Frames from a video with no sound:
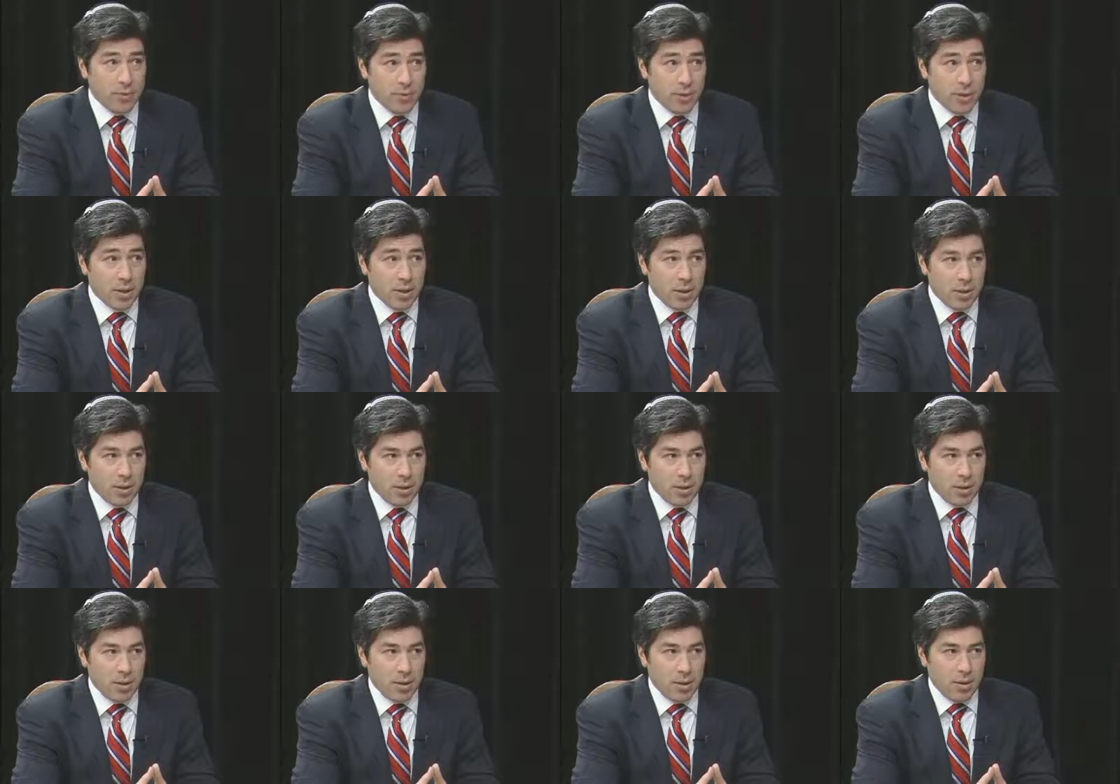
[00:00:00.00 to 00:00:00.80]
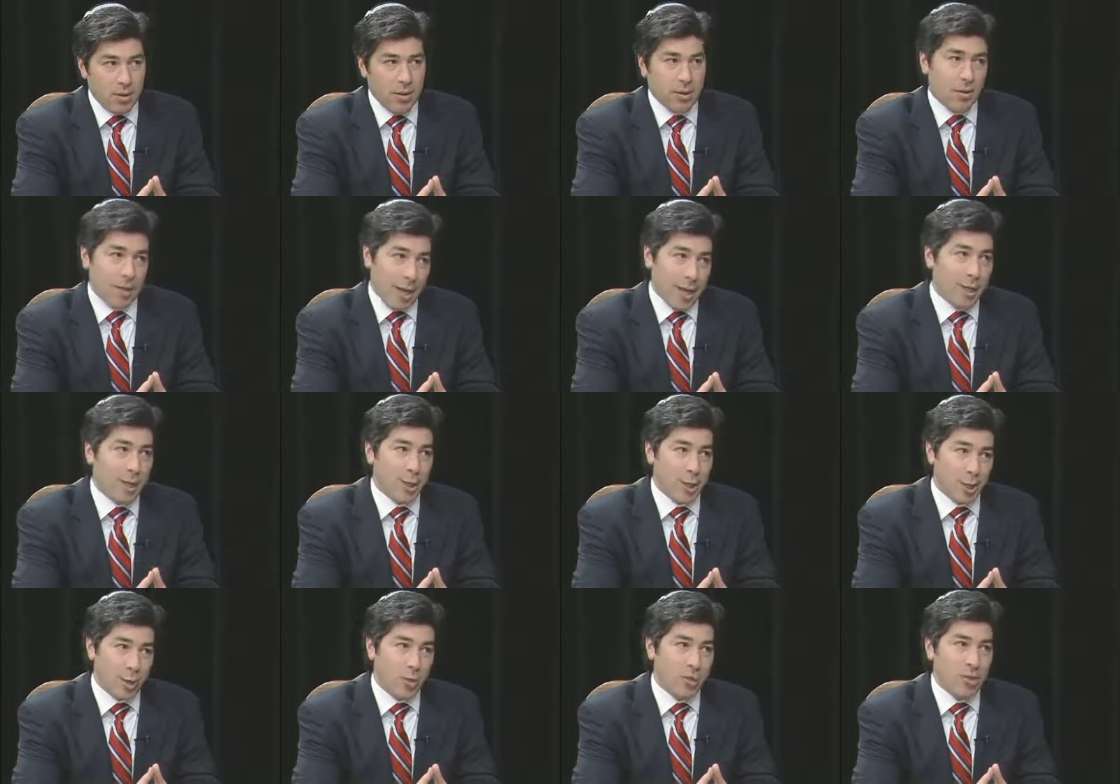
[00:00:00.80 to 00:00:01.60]
And that
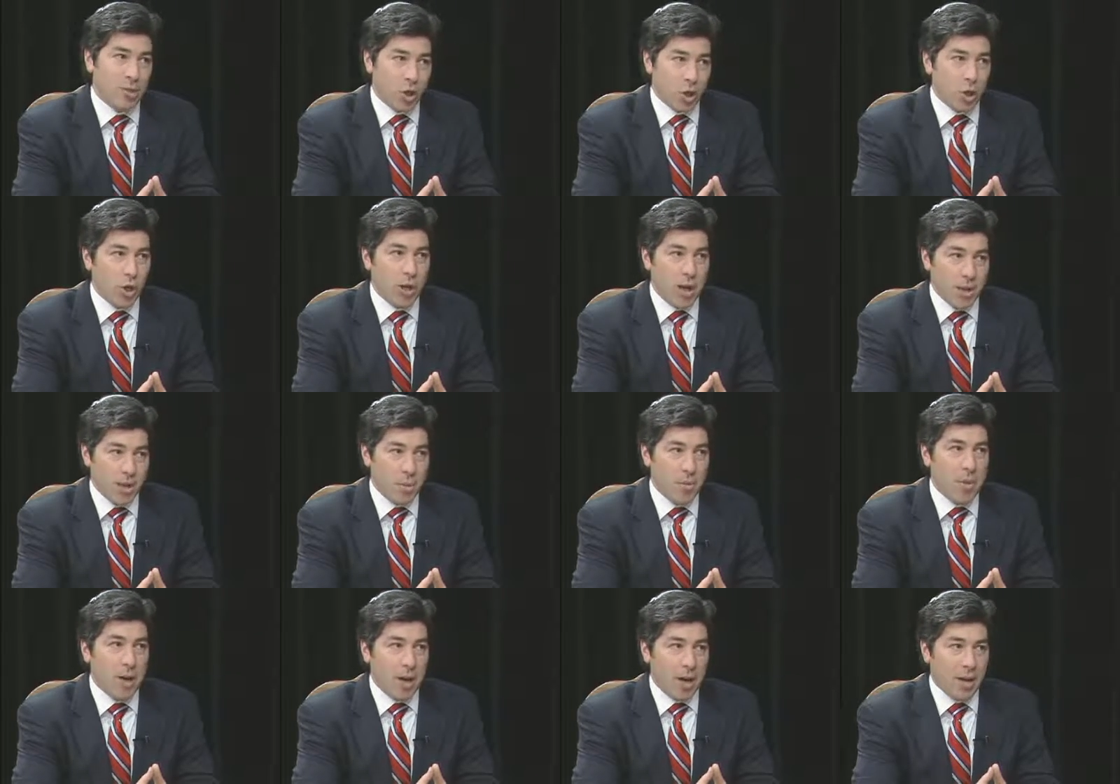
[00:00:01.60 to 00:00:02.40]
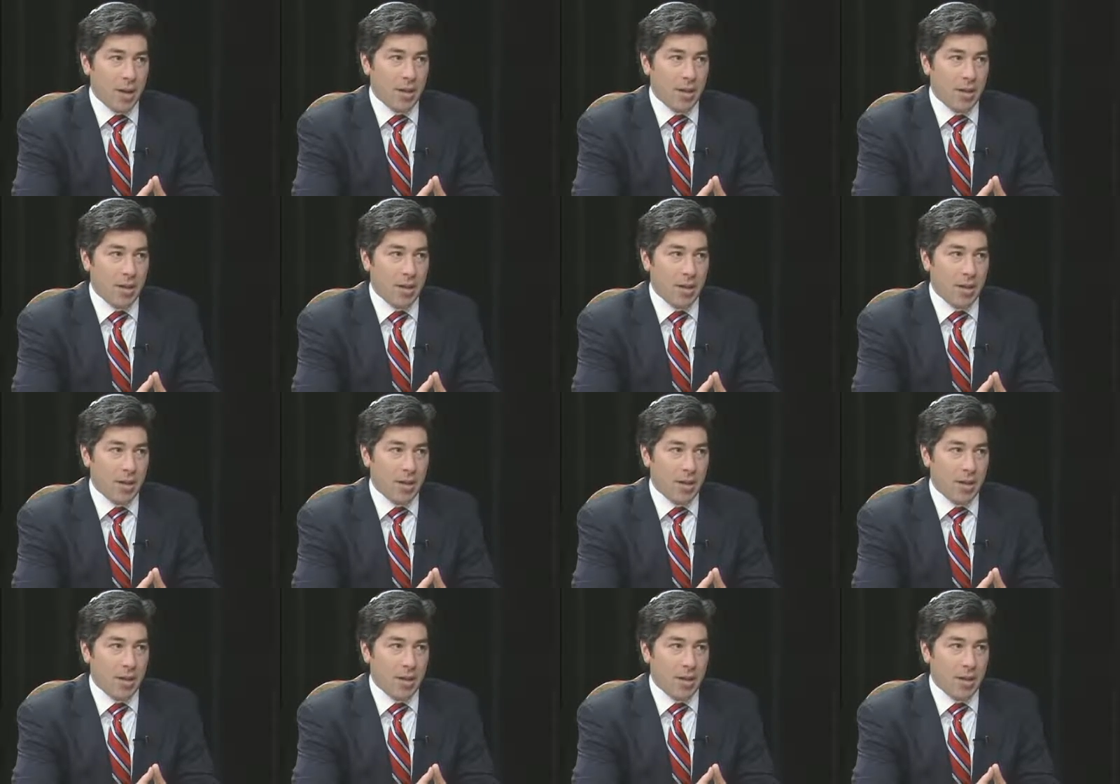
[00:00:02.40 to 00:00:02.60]
includes the good and the bad.